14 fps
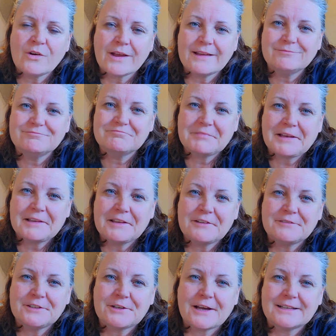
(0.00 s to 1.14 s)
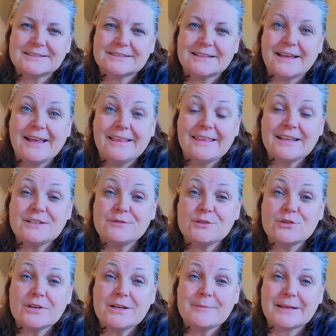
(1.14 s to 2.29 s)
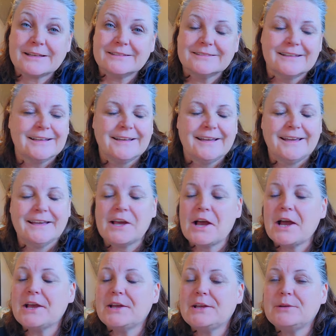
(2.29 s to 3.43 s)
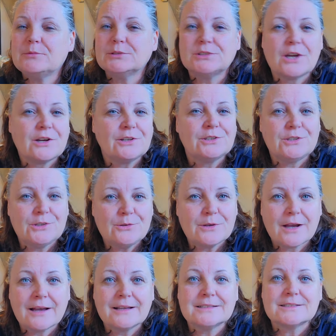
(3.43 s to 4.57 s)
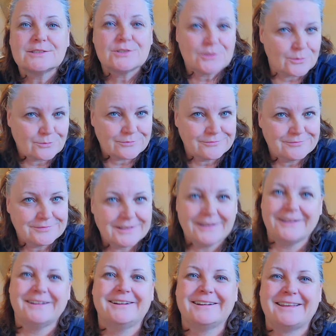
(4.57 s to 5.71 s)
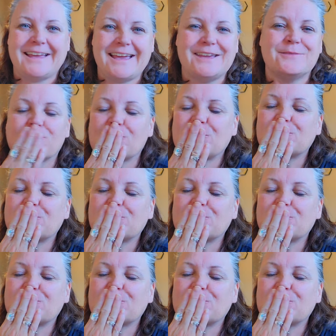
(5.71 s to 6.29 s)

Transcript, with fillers: Okay. I love you guys. Thanks for joining me. I will talk to you guys soon. Okay.